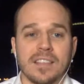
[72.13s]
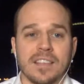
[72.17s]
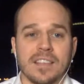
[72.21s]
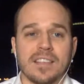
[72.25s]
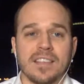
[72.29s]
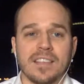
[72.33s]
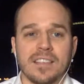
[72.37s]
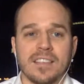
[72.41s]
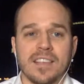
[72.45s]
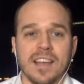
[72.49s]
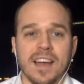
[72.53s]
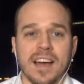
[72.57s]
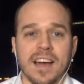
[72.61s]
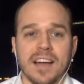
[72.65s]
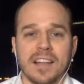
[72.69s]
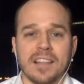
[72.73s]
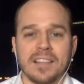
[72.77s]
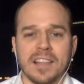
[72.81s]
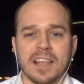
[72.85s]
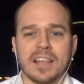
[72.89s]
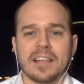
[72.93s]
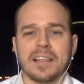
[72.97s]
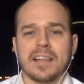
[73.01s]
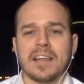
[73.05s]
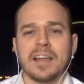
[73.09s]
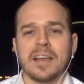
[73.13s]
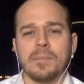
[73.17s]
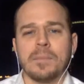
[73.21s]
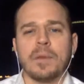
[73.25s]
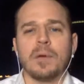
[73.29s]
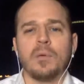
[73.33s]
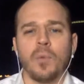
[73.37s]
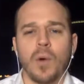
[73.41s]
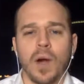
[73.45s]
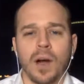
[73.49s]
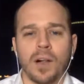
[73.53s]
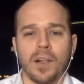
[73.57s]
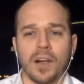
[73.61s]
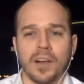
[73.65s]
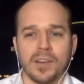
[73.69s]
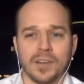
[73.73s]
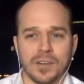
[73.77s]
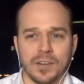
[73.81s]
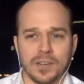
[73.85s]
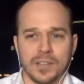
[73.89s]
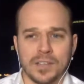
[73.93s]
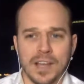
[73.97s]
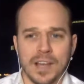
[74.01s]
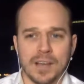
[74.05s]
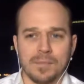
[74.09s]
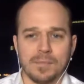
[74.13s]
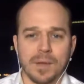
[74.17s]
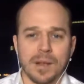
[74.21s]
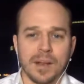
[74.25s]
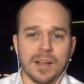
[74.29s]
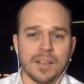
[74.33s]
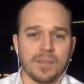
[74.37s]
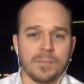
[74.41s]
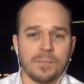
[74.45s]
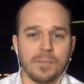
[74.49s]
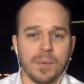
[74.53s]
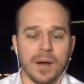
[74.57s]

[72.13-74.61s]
This is likely going to be well under 10 minutes,